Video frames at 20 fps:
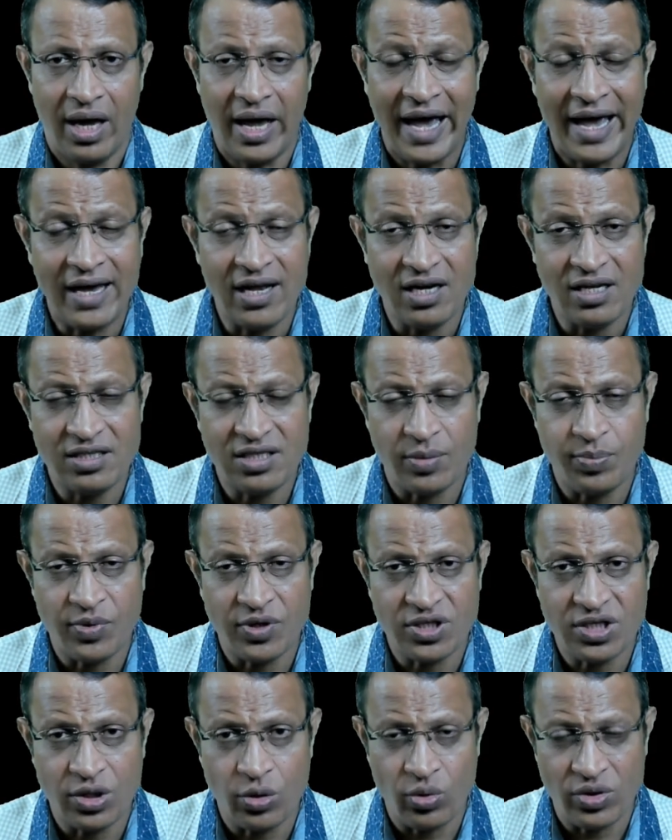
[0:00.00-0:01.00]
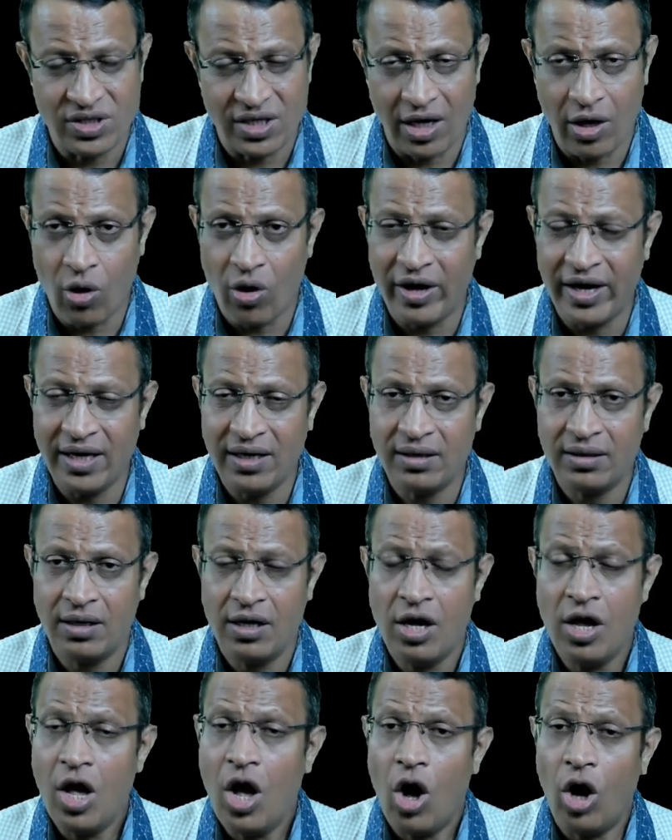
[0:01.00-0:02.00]
against the person who is recording
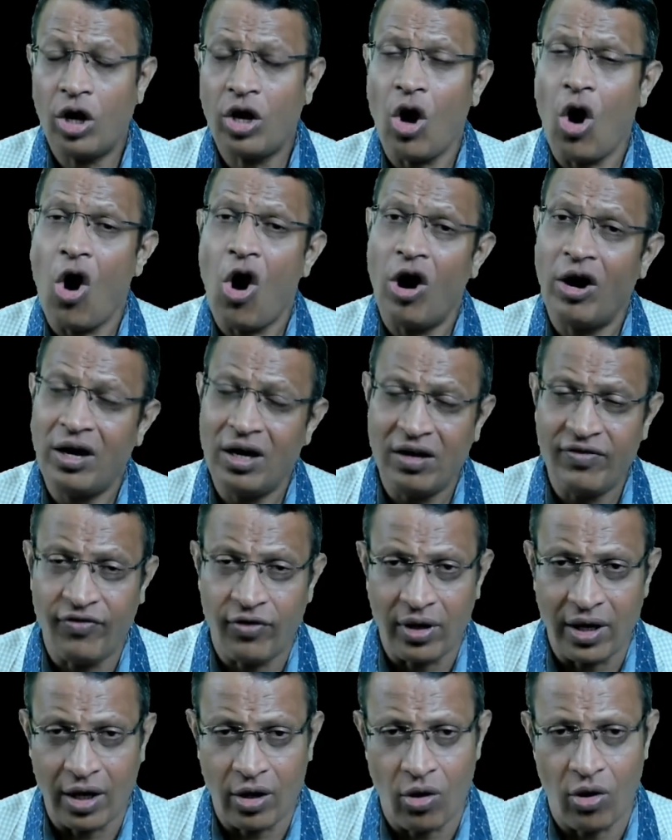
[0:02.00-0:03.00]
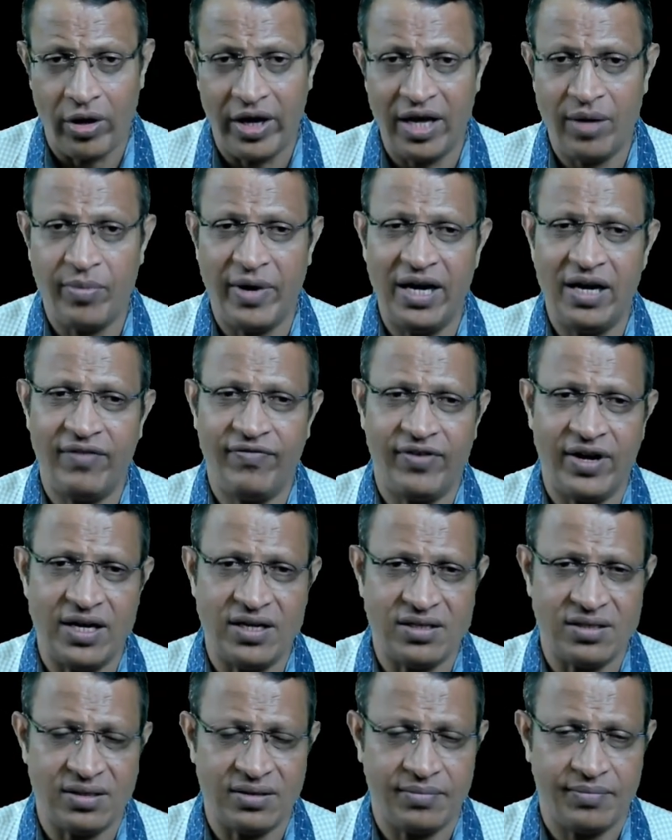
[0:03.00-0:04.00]
or ordered for recording, my dear
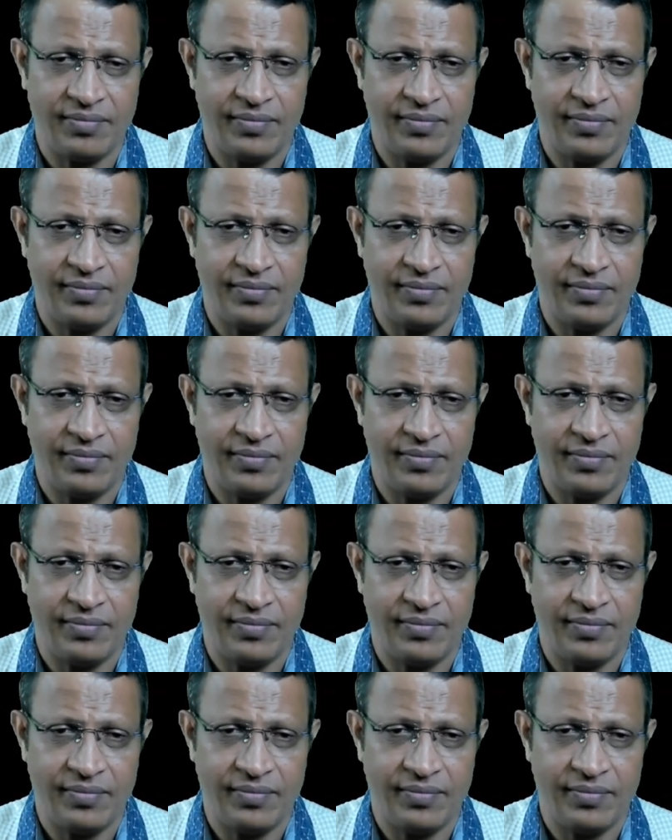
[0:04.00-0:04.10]
friends.